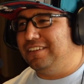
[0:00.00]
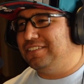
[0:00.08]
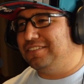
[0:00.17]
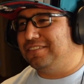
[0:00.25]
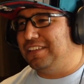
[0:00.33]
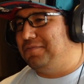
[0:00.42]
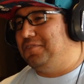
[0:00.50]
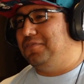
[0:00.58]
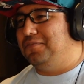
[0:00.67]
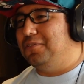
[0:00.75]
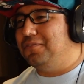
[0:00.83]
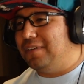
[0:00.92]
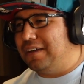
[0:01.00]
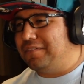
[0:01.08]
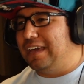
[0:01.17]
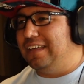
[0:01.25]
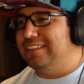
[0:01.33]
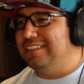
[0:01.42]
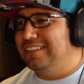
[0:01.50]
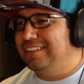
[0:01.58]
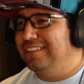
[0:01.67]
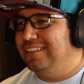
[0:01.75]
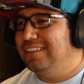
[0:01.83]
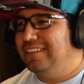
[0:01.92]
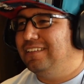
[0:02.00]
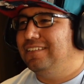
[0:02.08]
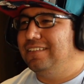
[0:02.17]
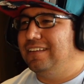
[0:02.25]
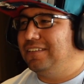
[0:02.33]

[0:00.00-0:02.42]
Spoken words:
and they just give you a full 5-gallon. Yeah,